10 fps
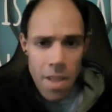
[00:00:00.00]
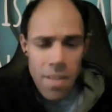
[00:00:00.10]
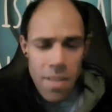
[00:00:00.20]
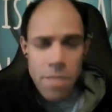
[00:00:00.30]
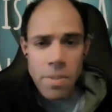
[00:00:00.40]

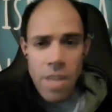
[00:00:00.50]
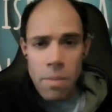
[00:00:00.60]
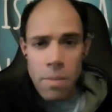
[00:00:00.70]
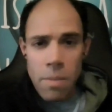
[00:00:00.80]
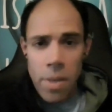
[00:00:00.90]
that's beside
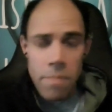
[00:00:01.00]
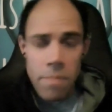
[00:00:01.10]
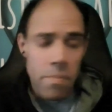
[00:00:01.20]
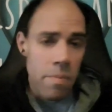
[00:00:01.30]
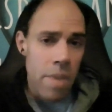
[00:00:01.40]
the point.
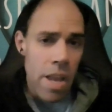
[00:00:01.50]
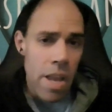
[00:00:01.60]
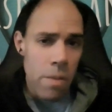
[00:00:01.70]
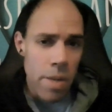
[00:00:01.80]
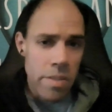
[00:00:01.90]

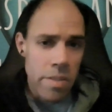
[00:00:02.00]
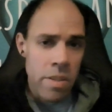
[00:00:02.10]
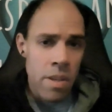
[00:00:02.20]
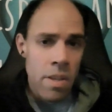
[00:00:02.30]
Anyways,